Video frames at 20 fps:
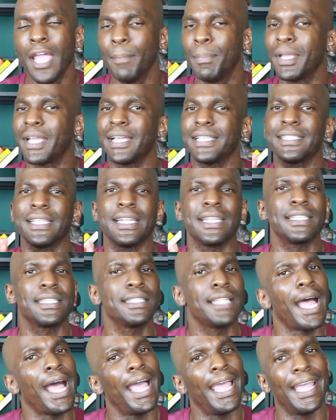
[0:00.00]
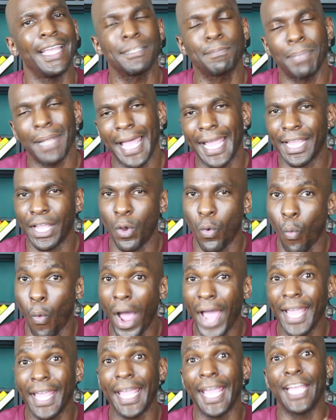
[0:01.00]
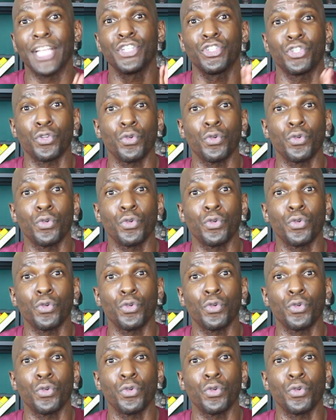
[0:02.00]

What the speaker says: because it is not as black and white as